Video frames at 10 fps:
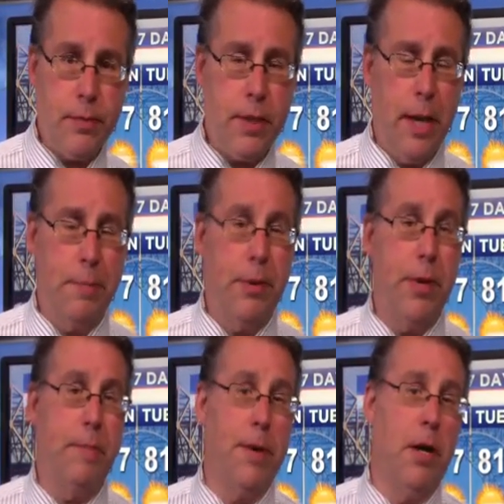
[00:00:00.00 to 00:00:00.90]
a
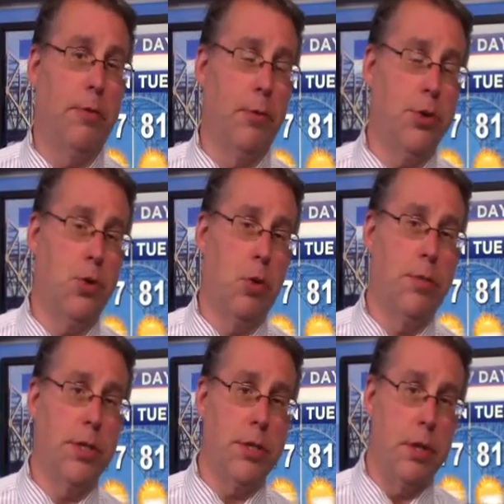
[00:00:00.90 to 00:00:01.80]
pretty powerful storm
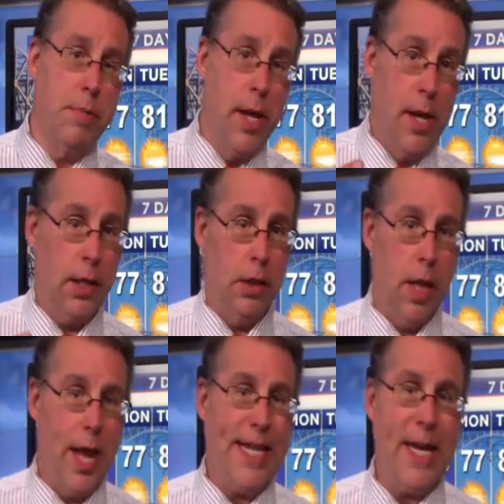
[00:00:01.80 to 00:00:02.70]
system
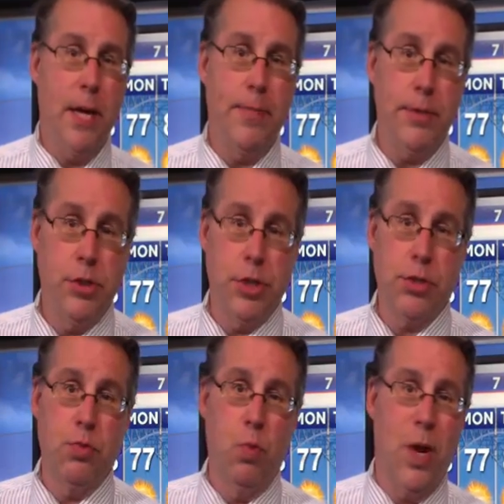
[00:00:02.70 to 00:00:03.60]
lining up
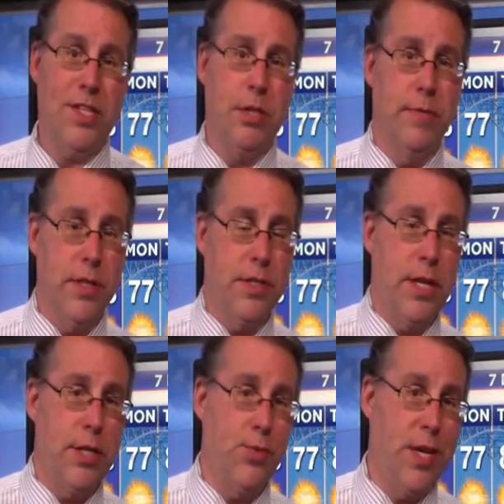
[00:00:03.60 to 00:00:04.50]
just west of us,
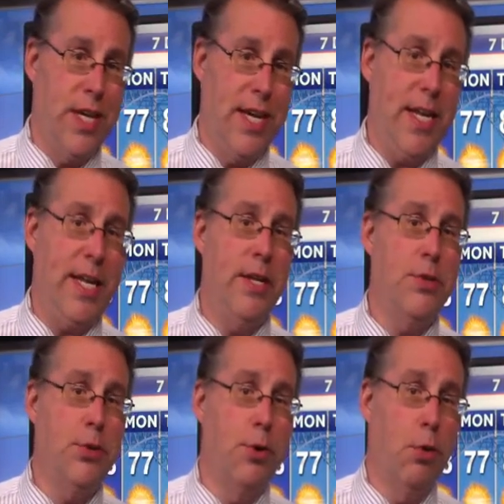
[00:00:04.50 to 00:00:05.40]
and as we get
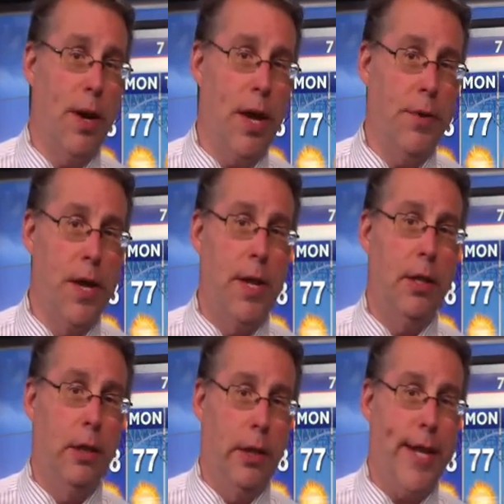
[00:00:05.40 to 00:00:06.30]
into around
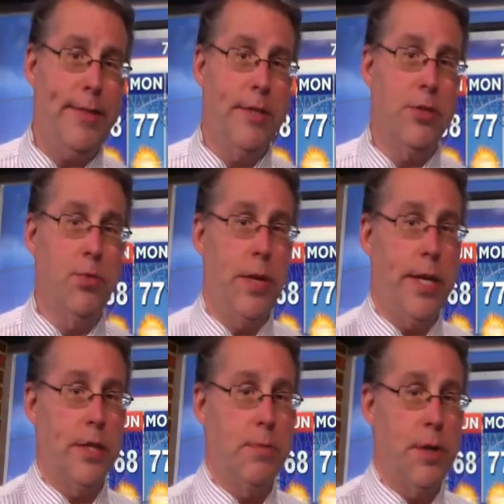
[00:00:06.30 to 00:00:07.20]
late this
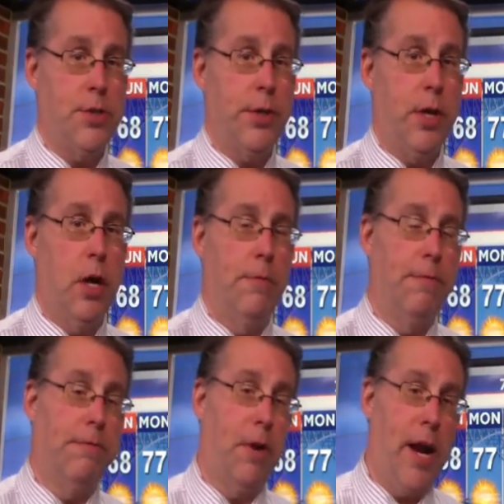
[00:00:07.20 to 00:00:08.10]
week, especially on
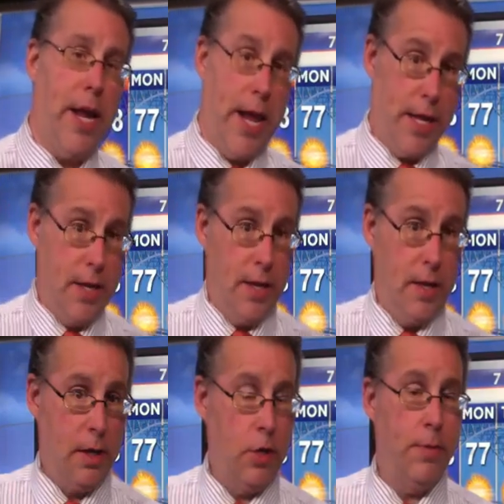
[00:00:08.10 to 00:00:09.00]
Friday,
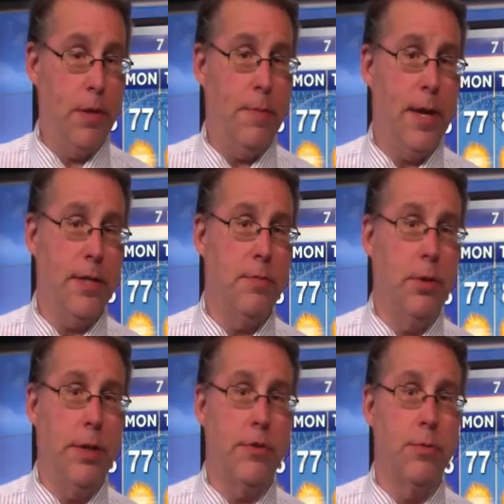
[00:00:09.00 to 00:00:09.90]
could be the
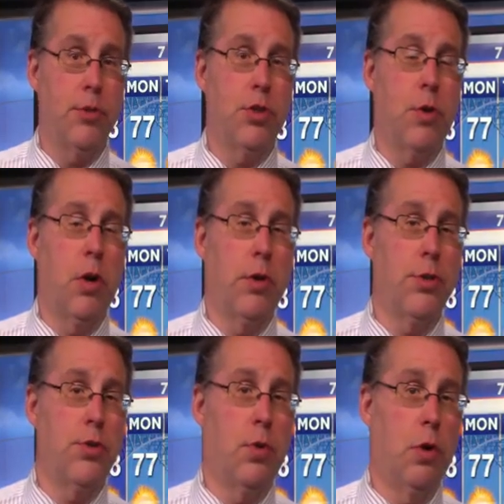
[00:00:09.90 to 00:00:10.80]
possibility of some stronger
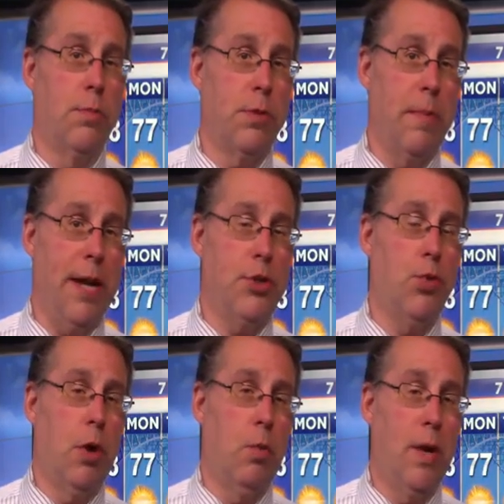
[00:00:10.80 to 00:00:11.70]
storms back
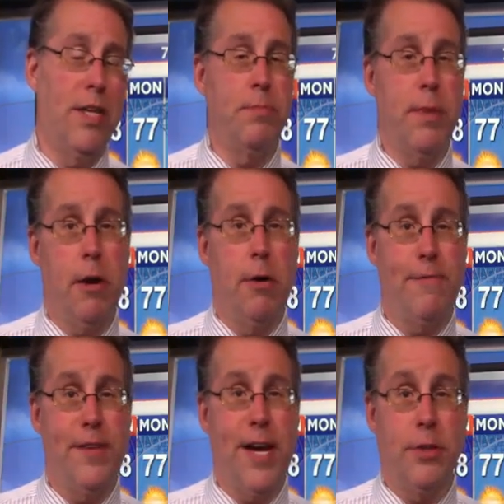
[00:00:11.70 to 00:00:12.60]
to our west. Matter of
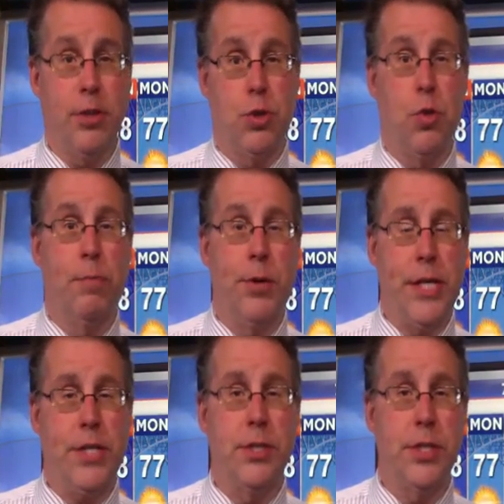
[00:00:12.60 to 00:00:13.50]
fact, the Storm
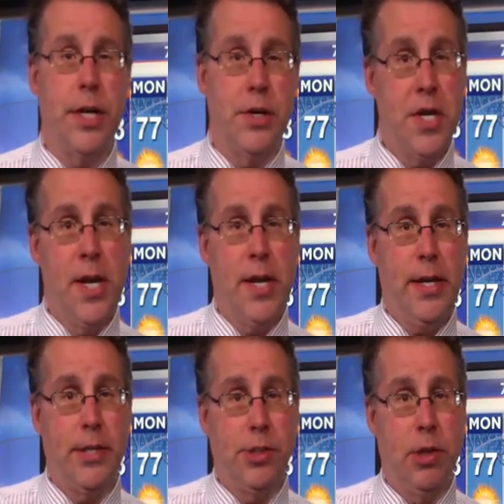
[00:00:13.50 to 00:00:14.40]
Prediction Center
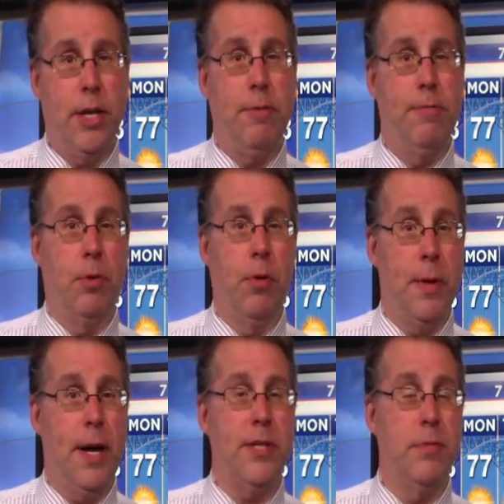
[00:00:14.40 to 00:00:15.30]
is looking for the
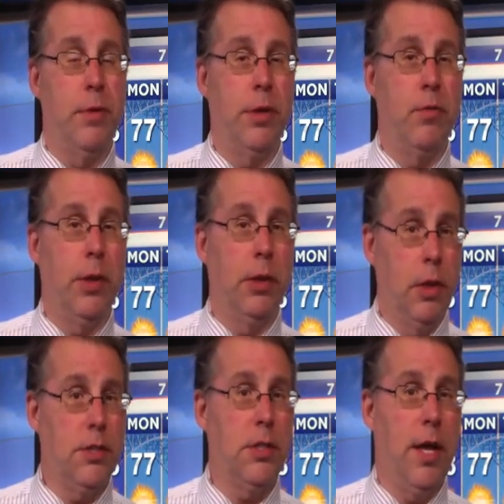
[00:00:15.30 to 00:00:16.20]
possibility of what
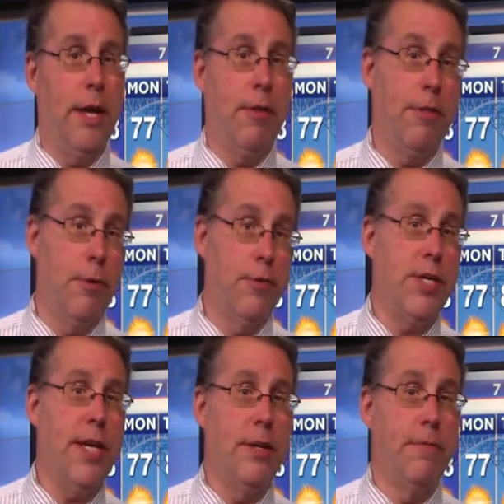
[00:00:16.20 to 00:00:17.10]
looks like
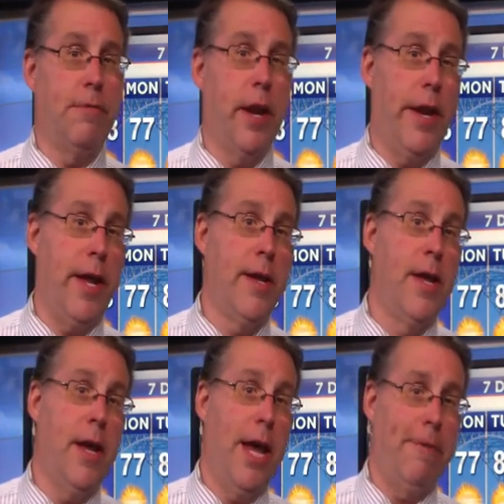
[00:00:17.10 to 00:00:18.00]
Thursday into Friday,
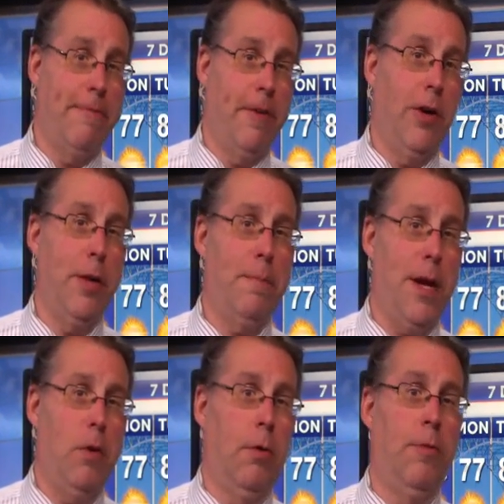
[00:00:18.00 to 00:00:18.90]
a fairly
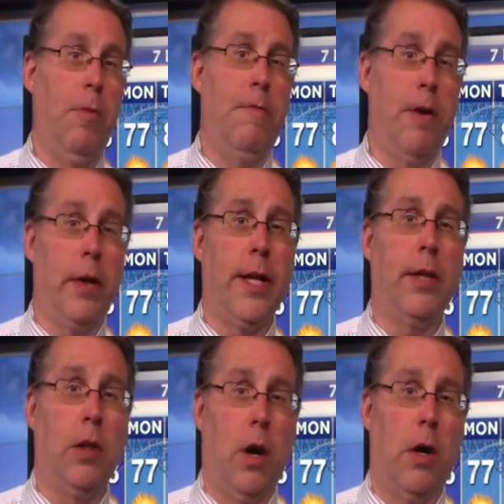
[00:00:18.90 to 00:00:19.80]
powerful, fairly
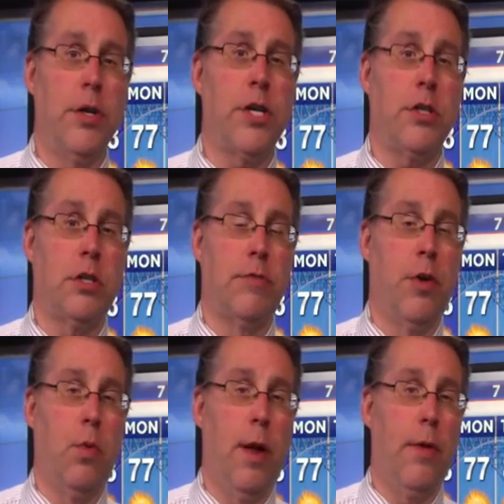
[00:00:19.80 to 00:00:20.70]
large
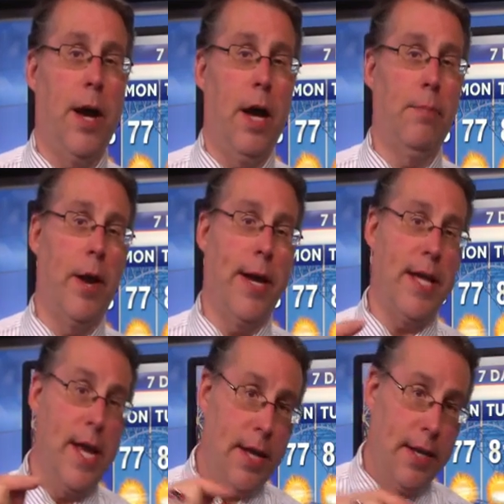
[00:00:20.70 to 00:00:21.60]
severe weather
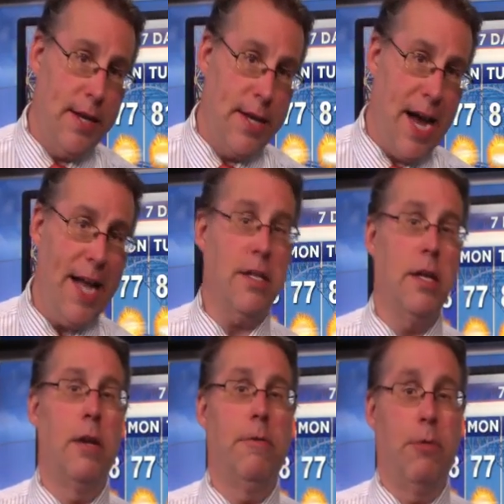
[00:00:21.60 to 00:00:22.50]
outbreak, not
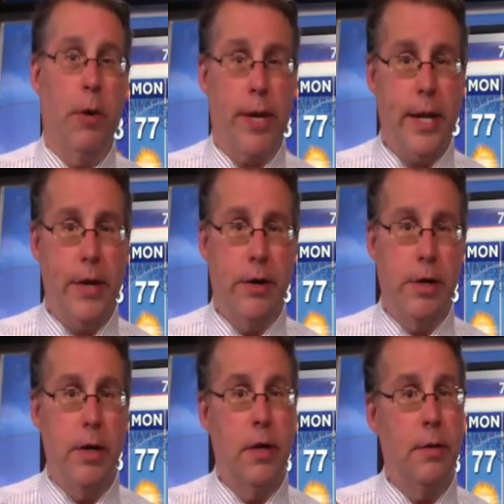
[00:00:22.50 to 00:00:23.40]
for
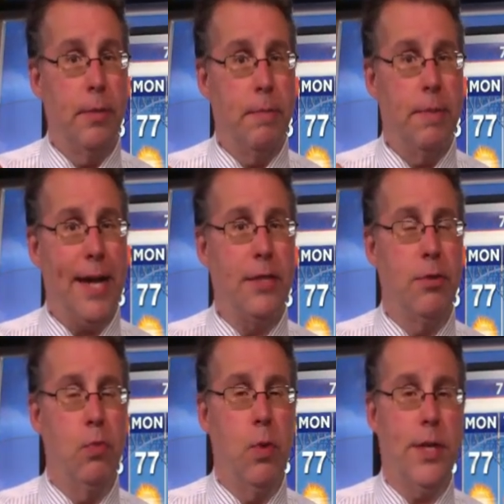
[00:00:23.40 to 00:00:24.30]
here, but back to
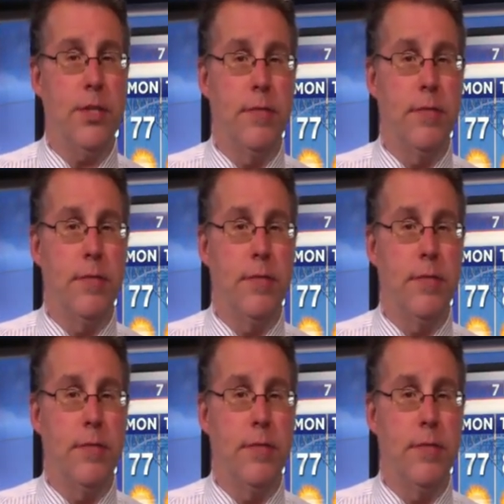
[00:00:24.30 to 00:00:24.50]
the west of